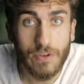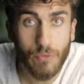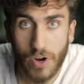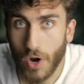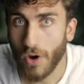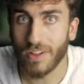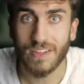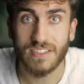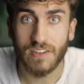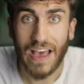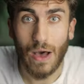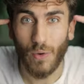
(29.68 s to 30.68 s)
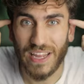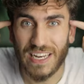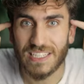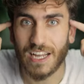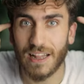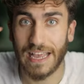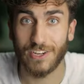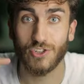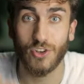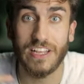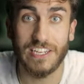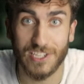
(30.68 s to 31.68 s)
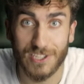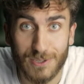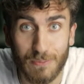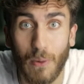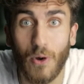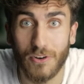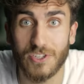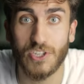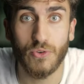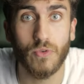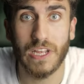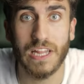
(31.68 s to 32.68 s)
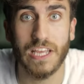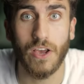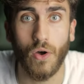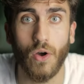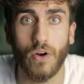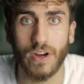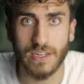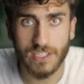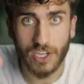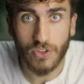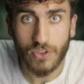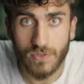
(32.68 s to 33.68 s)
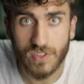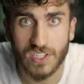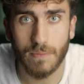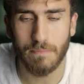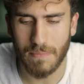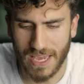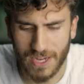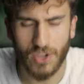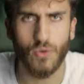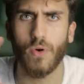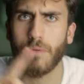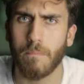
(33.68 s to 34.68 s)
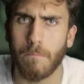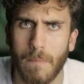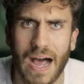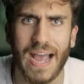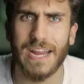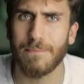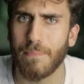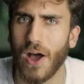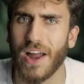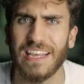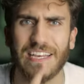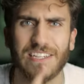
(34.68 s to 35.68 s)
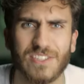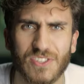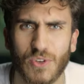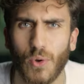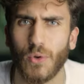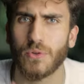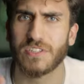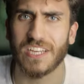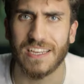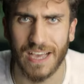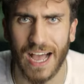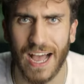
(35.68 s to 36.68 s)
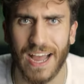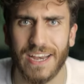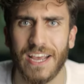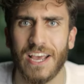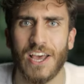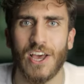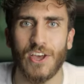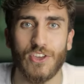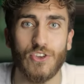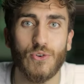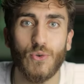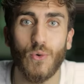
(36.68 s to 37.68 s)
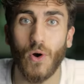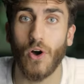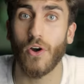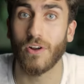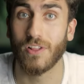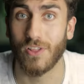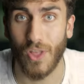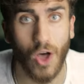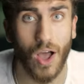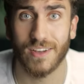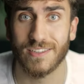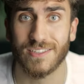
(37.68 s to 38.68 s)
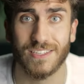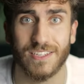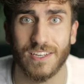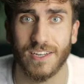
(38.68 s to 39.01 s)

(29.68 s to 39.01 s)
see, regardless of how intellectually smart you really are, until you submit your mind, body, and soul to God, you you are lost.